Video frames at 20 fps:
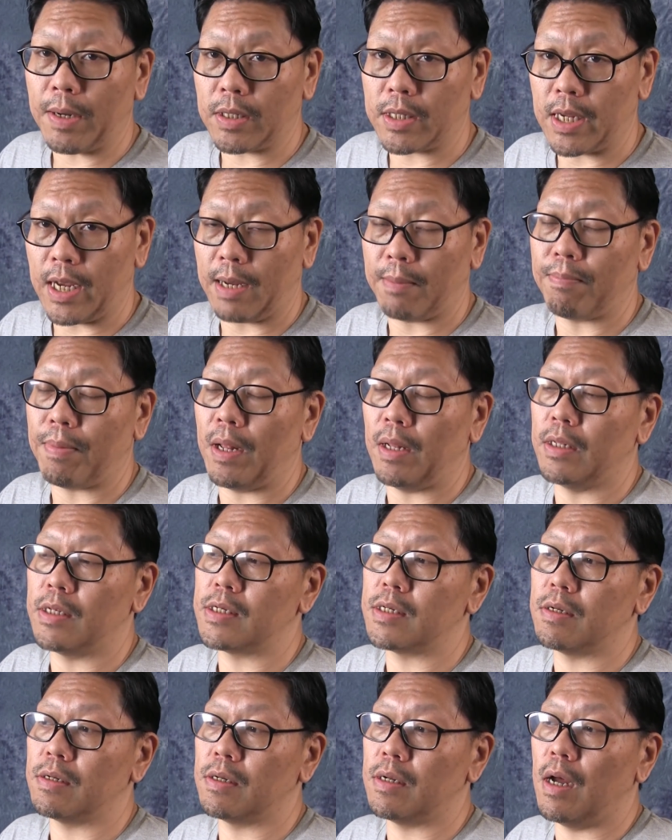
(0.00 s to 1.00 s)
about tank
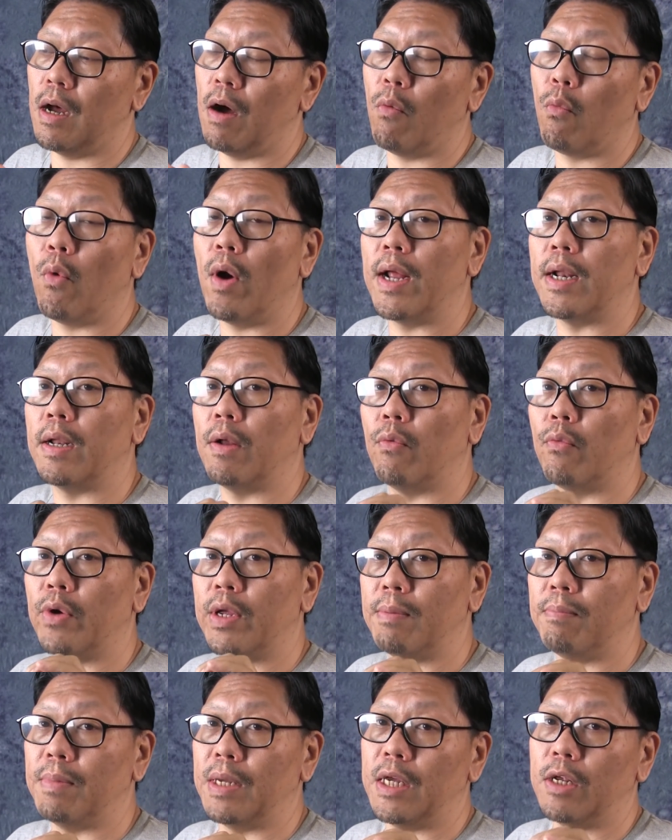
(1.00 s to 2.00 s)
balance and what
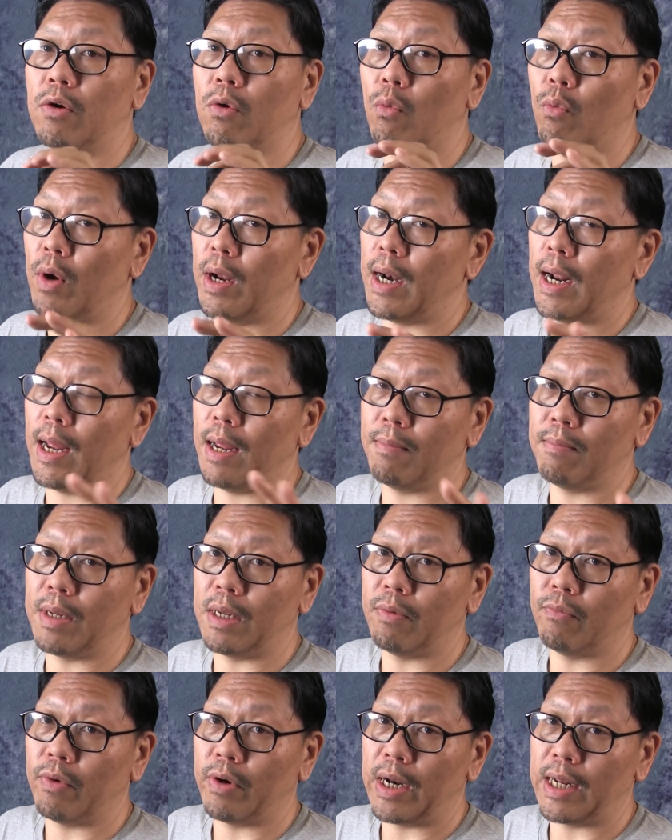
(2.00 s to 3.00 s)
we mean or what I
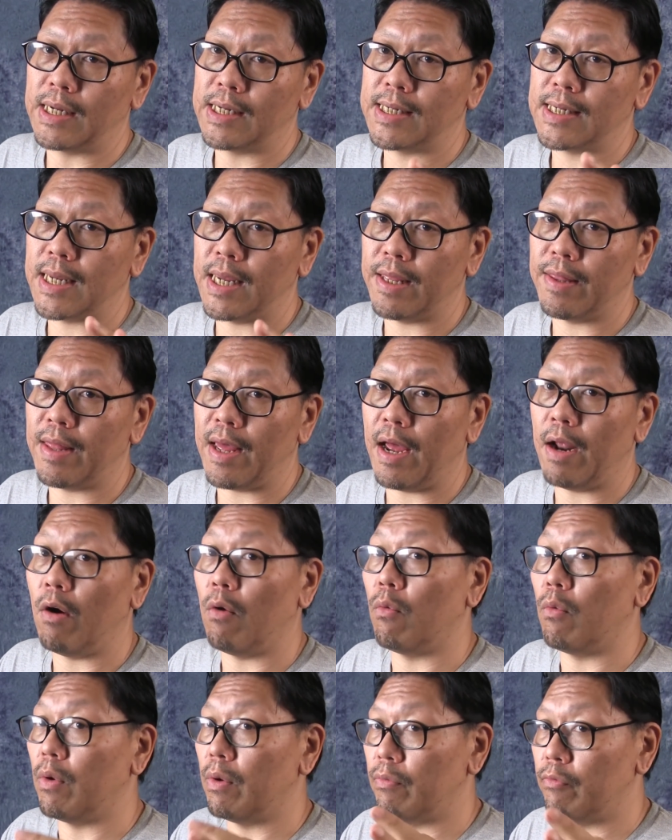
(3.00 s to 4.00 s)
mean when I say
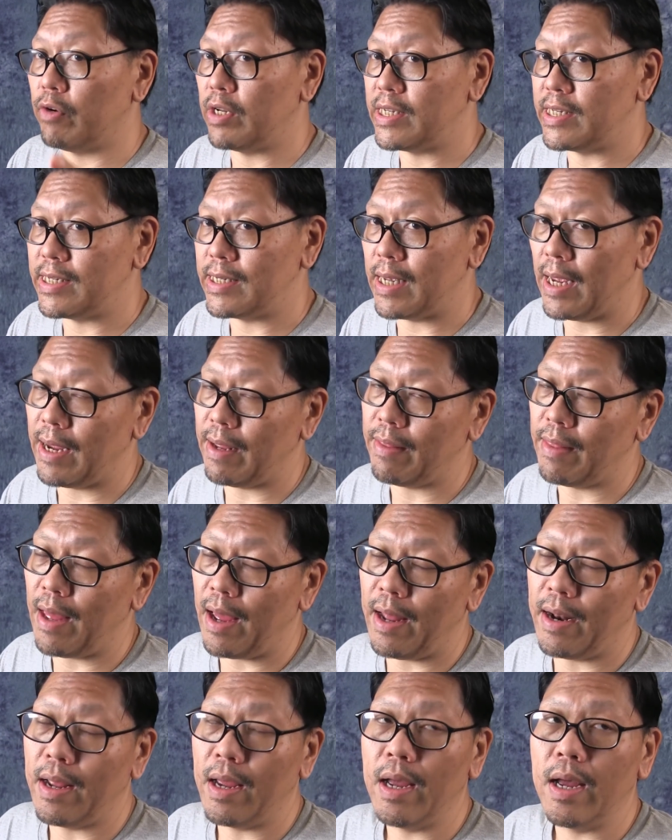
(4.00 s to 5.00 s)
that or when we say
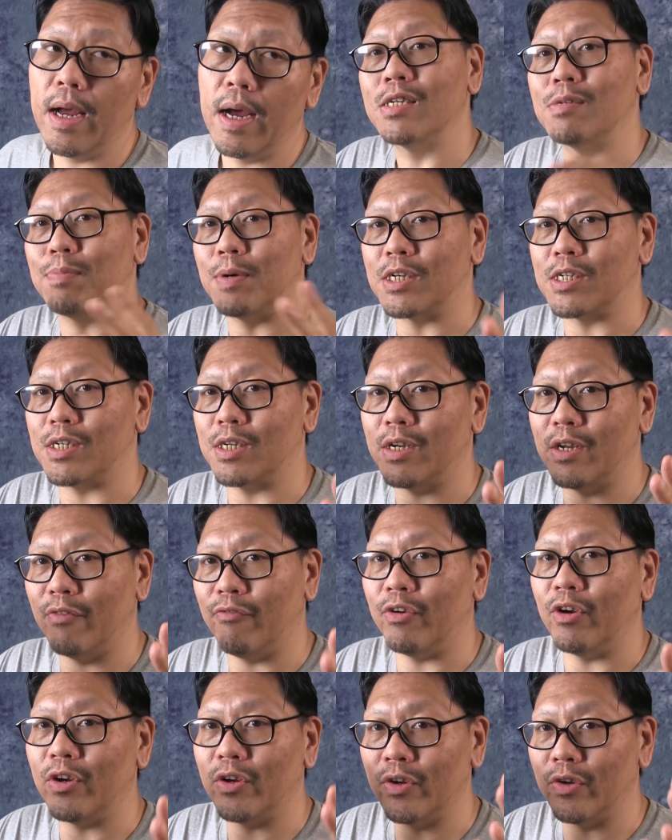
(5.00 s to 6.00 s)
that, especially
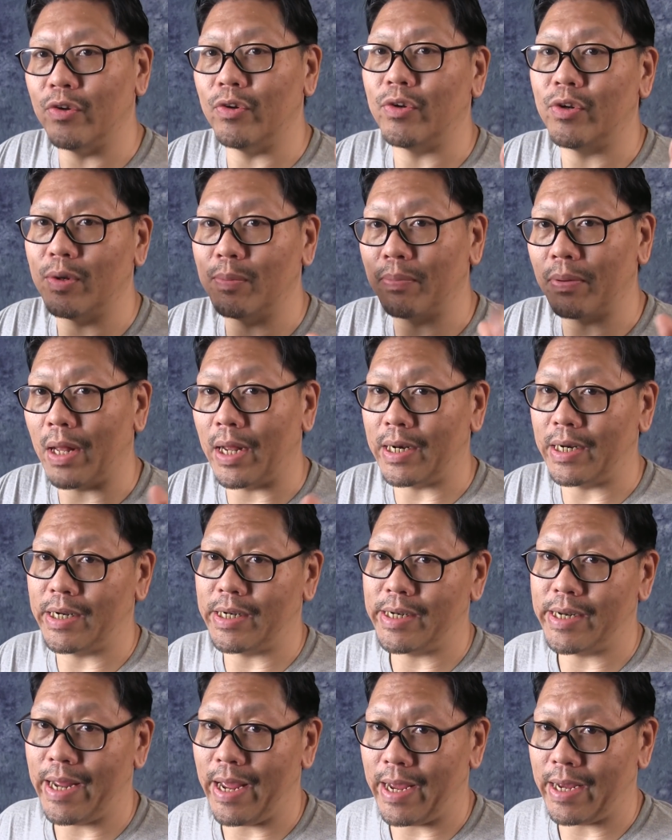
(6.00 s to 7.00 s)
if you're new to
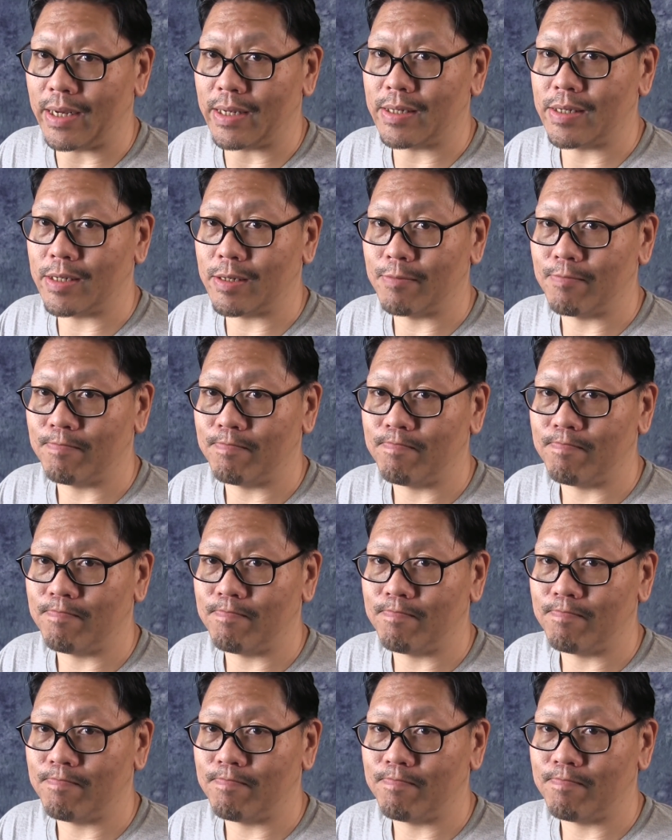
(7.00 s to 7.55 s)
planted tanks.